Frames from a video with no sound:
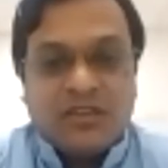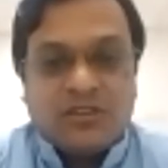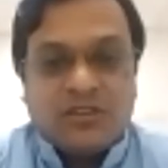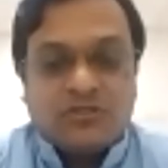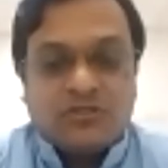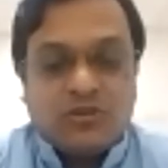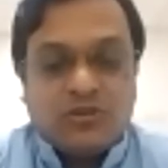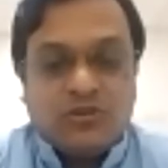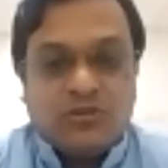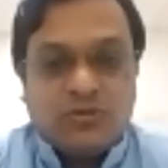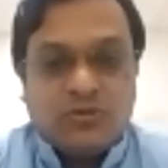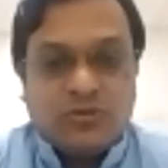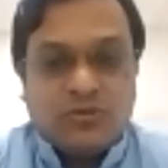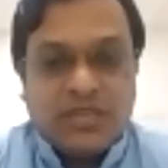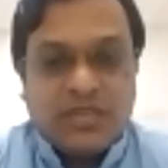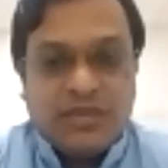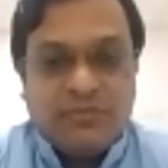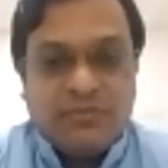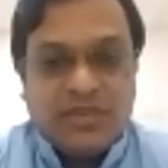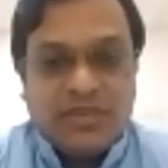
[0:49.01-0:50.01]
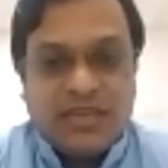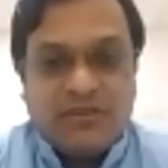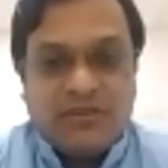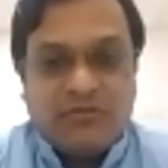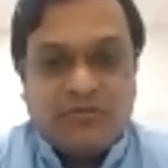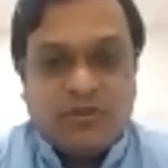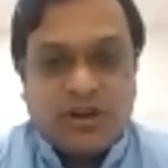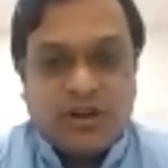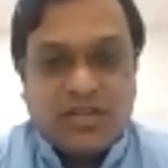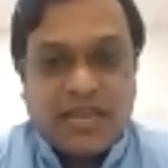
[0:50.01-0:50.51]
So leukemia,
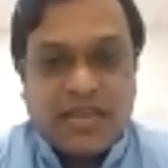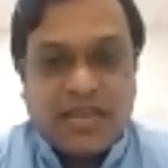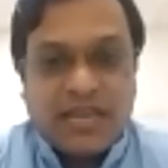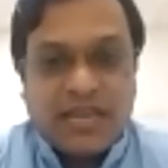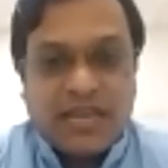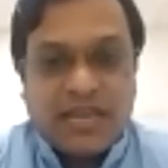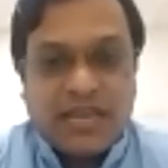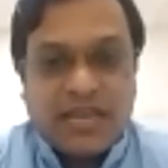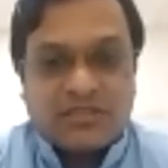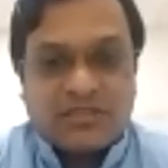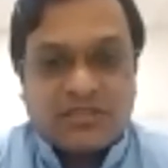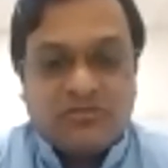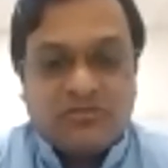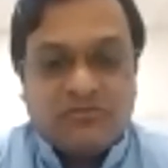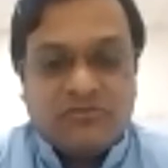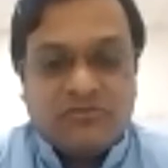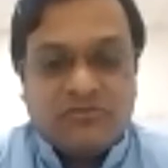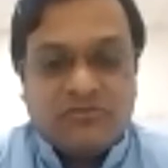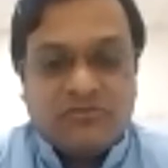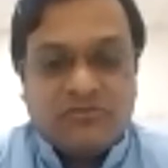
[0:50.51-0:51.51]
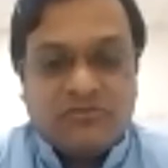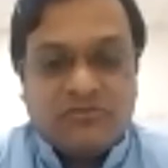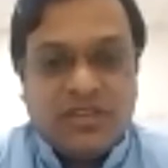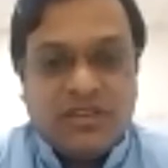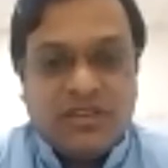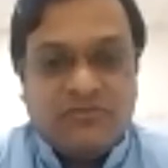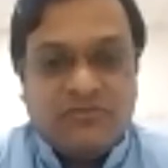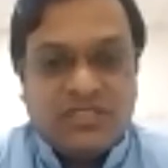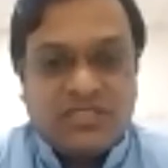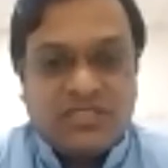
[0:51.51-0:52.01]
what happens when
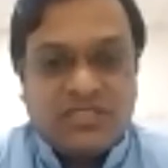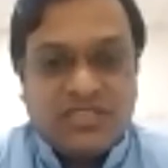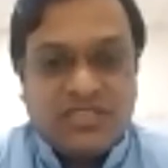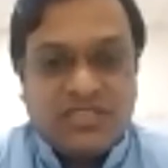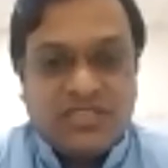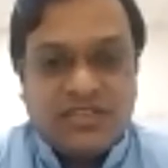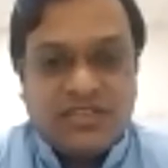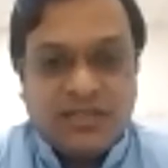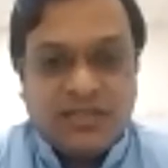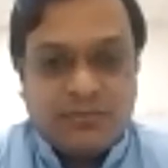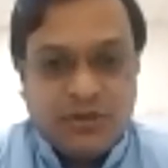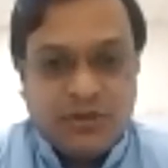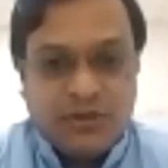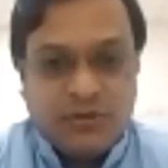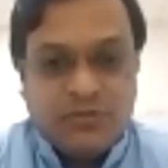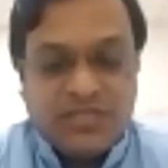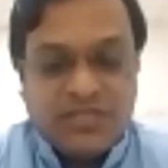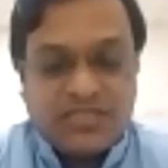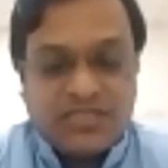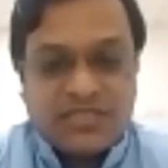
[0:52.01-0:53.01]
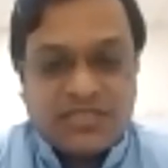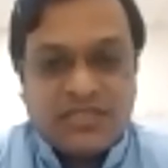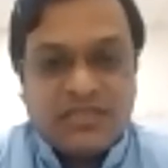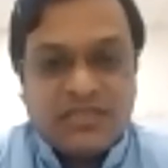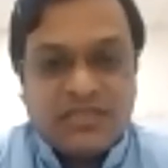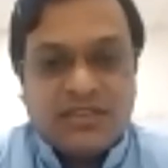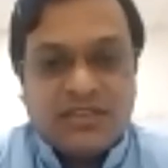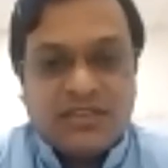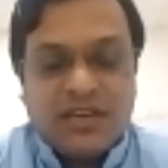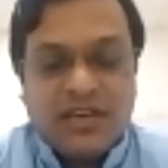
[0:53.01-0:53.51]
we see the
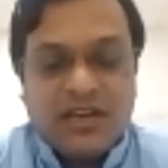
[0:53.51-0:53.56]
WBC,